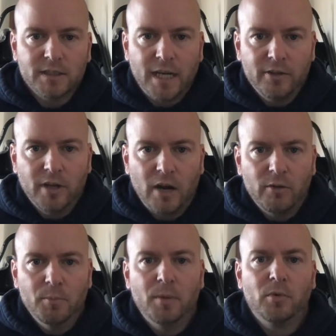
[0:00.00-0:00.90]
I do not
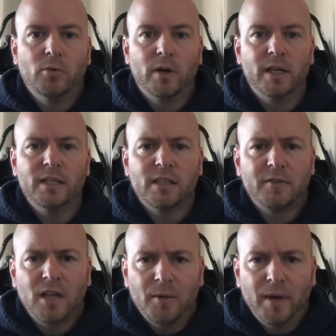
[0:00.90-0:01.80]
remember what it is off
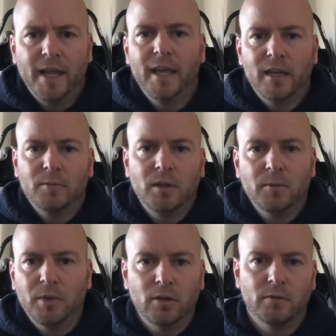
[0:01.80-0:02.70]
the top of my head. I'm in the
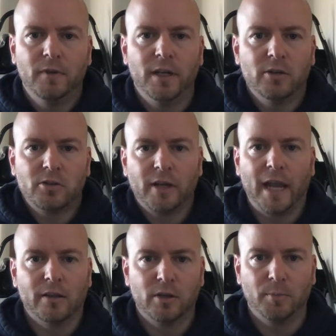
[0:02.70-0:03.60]
middle of a video, so I
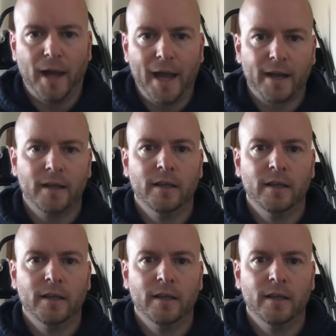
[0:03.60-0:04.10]
can't look back.